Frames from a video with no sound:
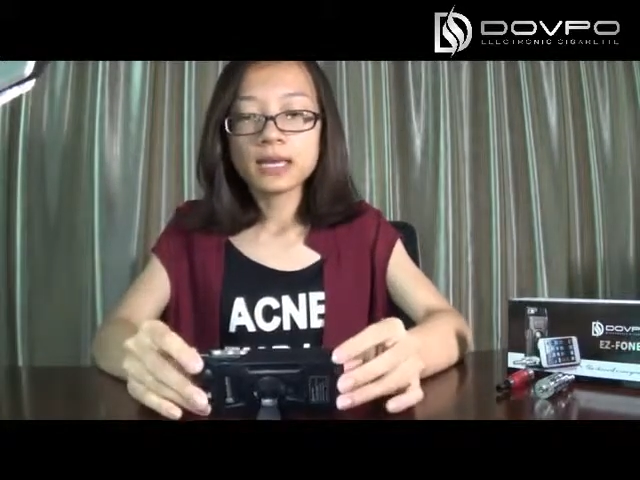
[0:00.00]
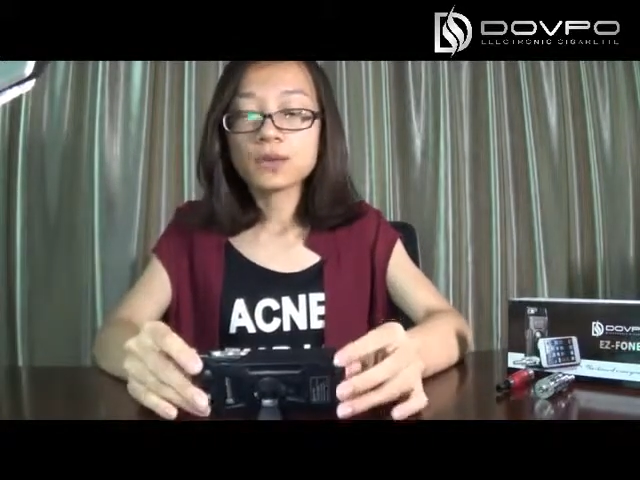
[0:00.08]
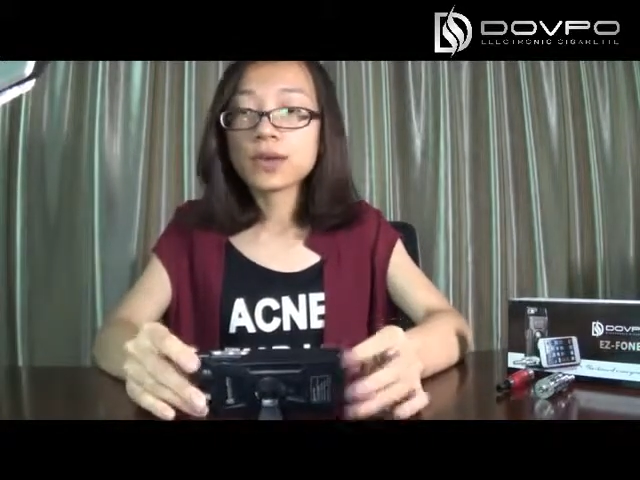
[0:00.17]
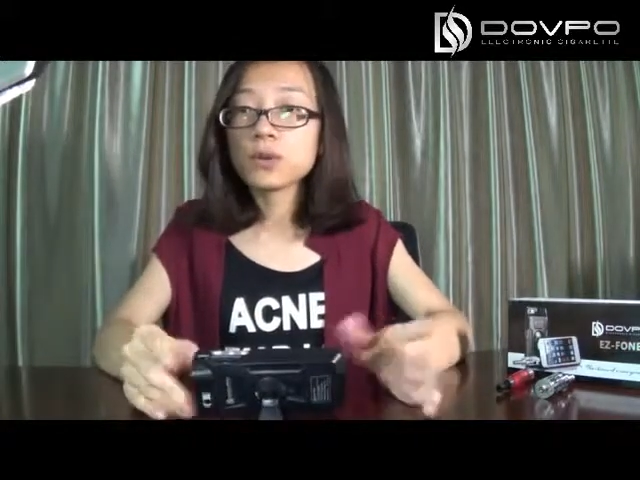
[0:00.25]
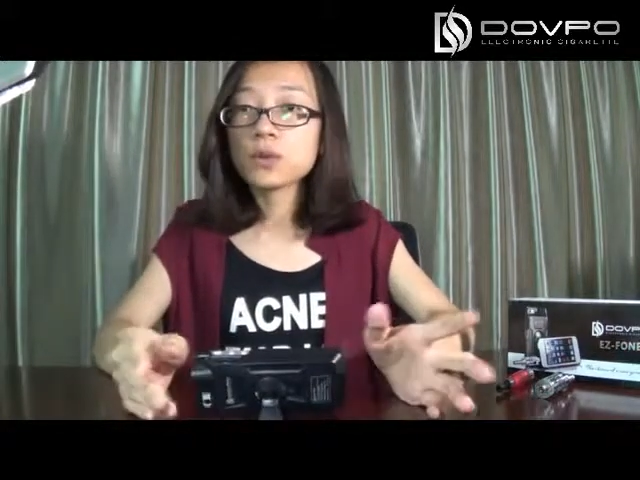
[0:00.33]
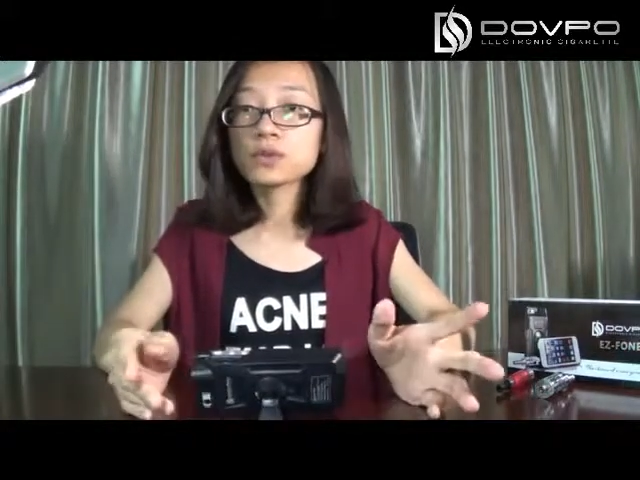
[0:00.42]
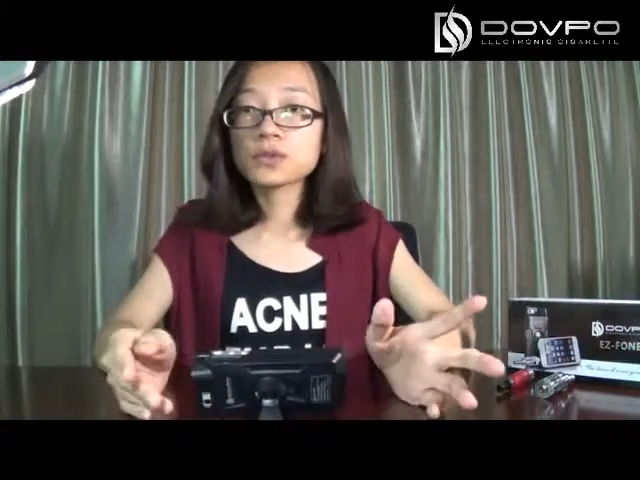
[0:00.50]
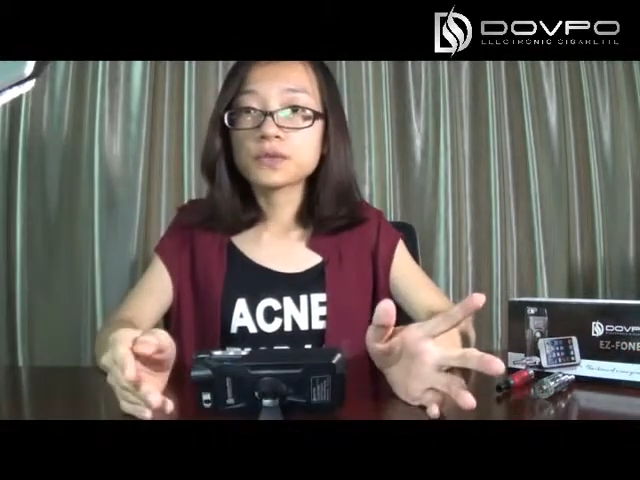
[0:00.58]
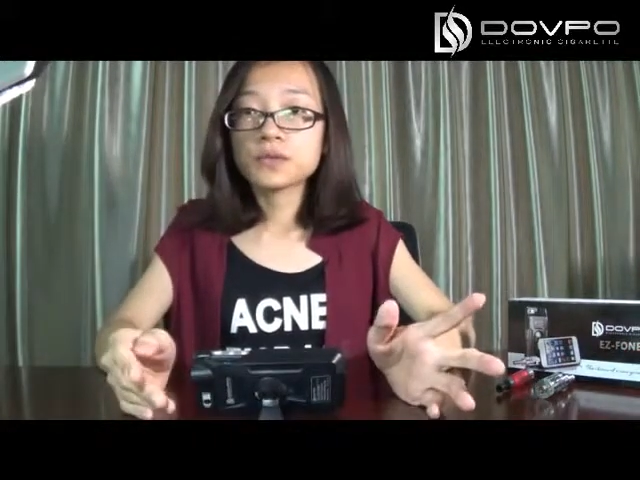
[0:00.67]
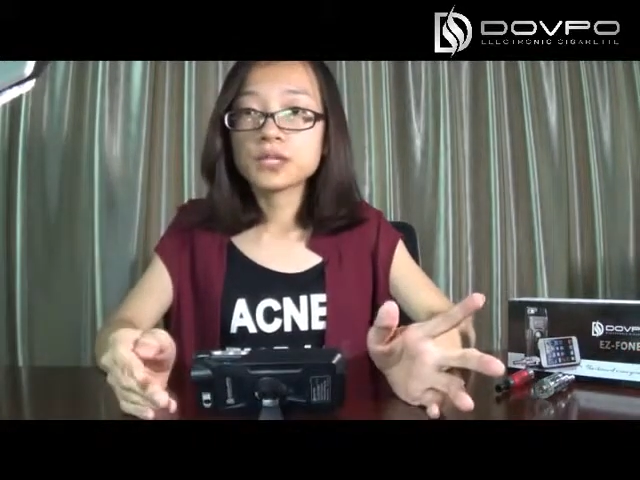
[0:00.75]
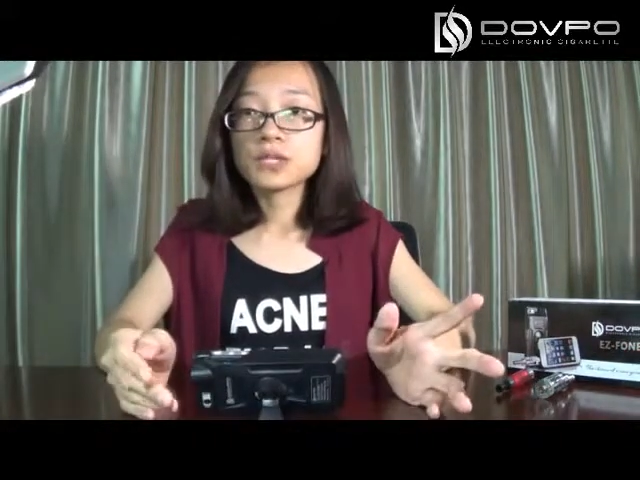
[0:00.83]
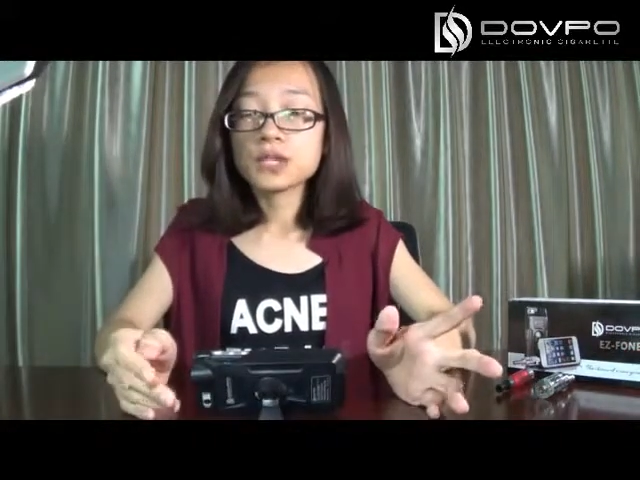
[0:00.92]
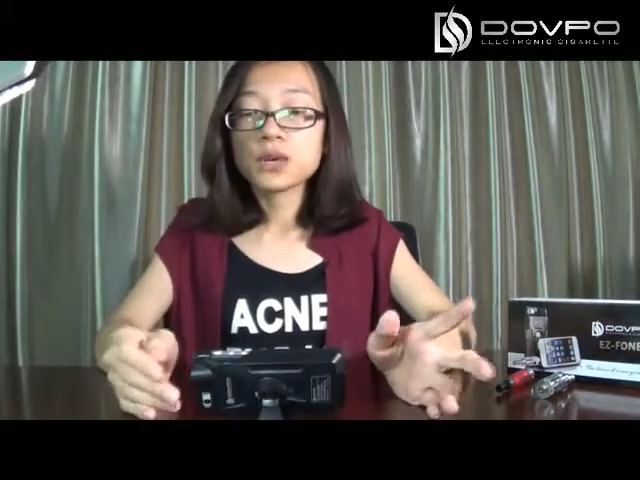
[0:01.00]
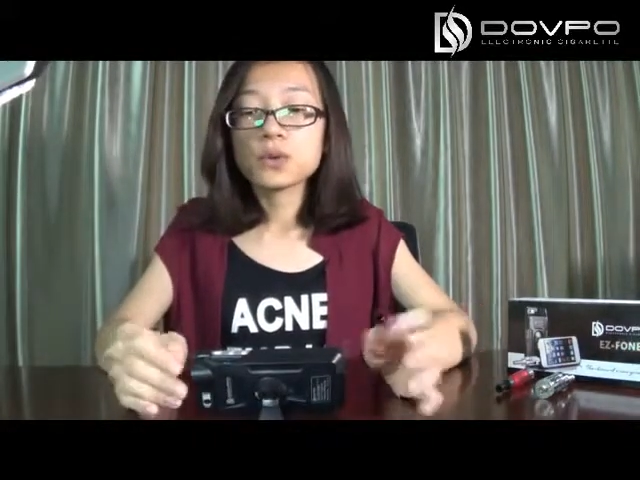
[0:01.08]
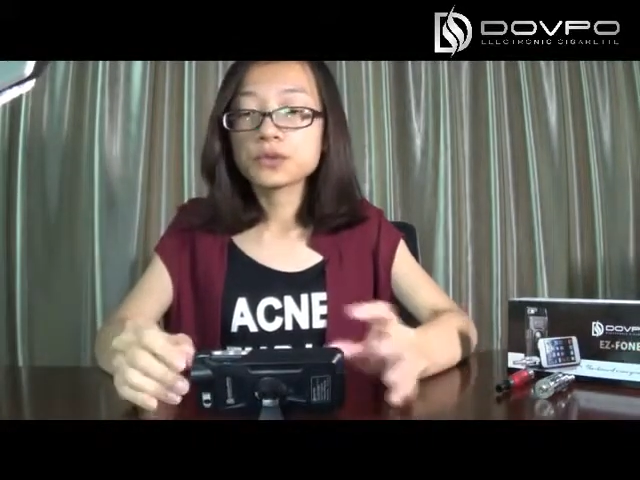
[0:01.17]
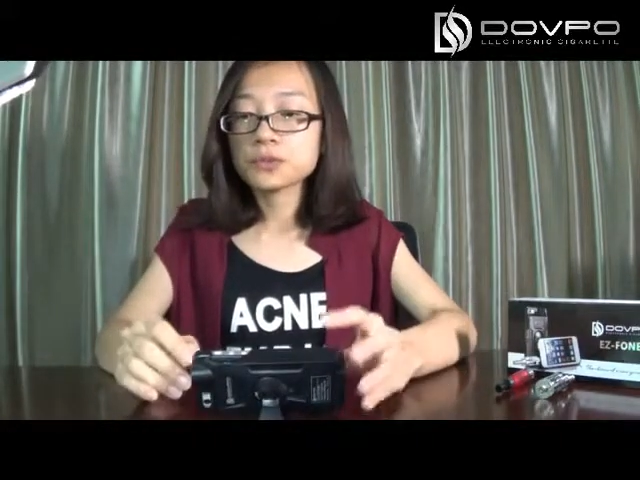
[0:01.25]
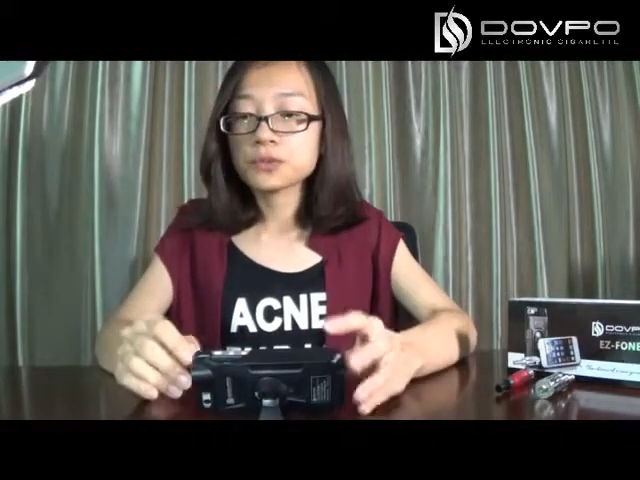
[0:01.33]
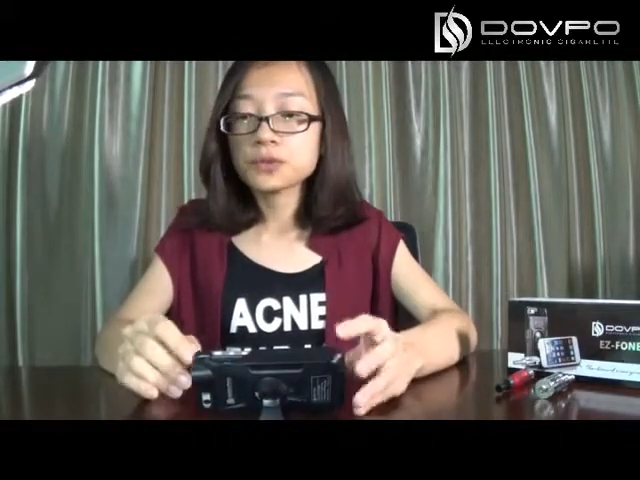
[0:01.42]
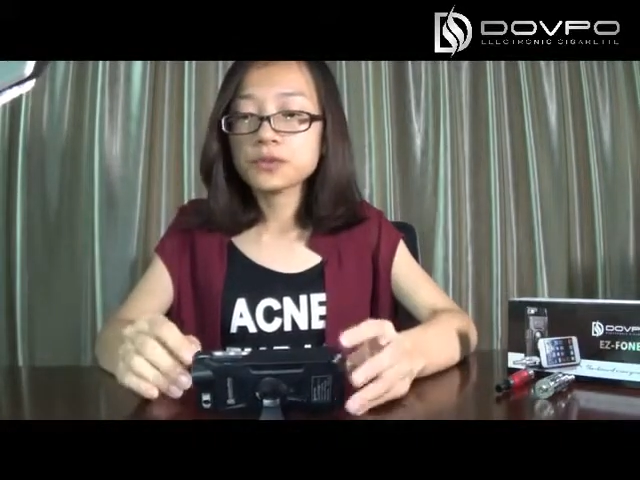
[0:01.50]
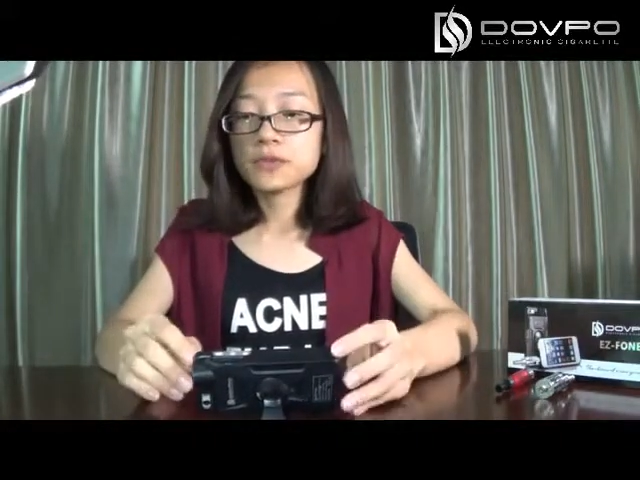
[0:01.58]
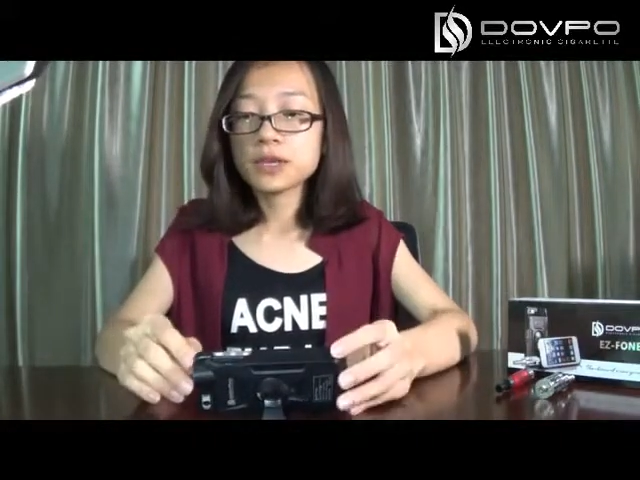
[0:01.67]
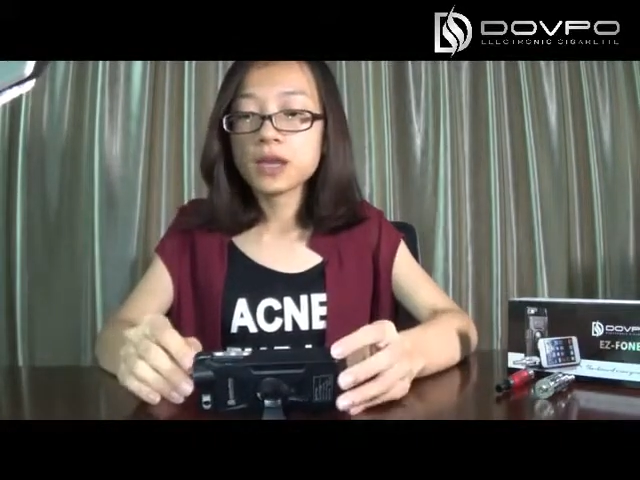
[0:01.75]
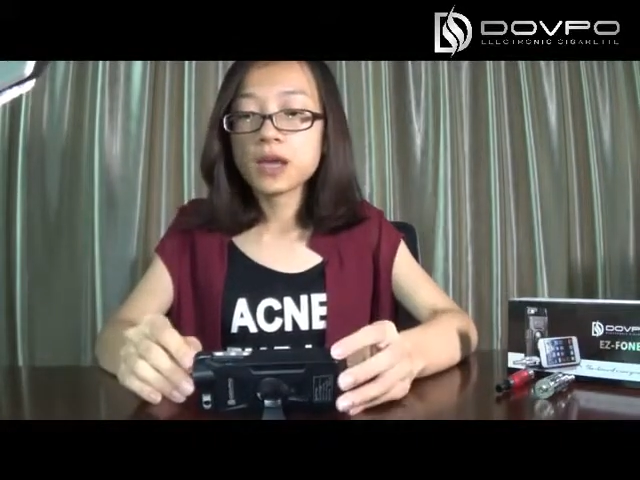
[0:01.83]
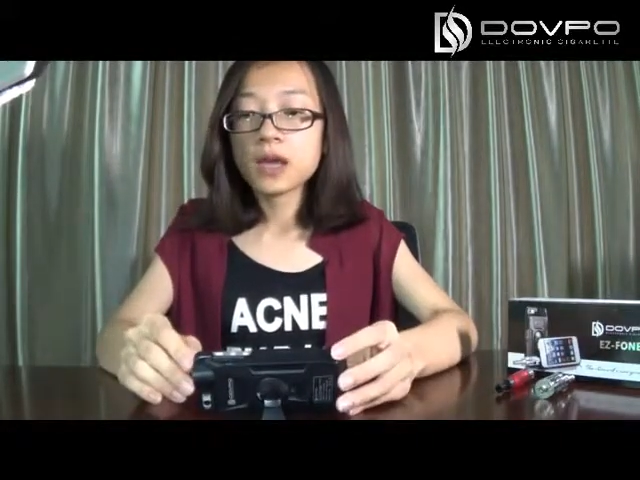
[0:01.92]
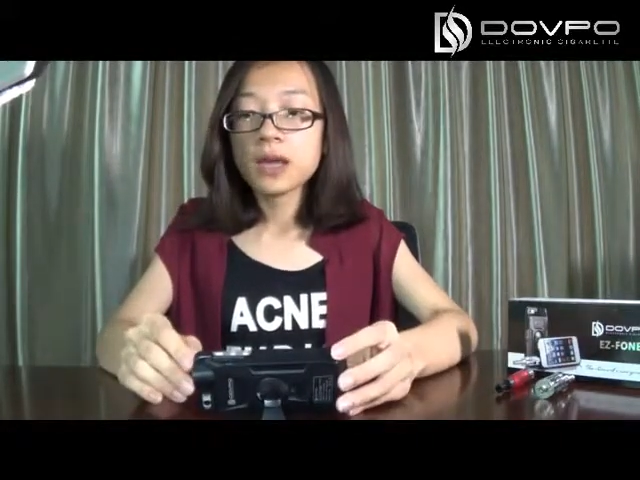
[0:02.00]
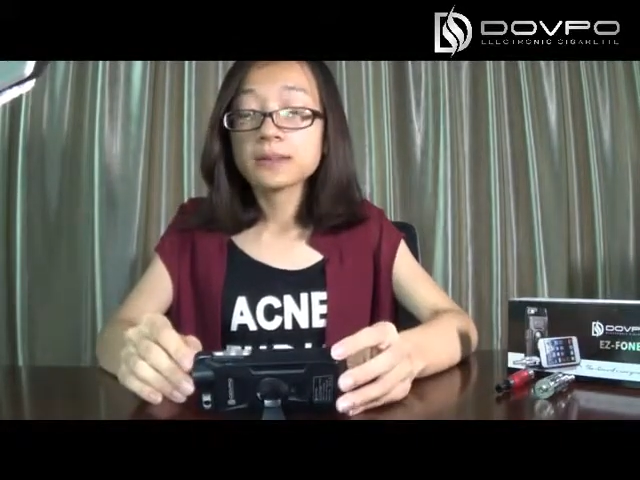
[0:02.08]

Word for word: You can watch video, watch movie,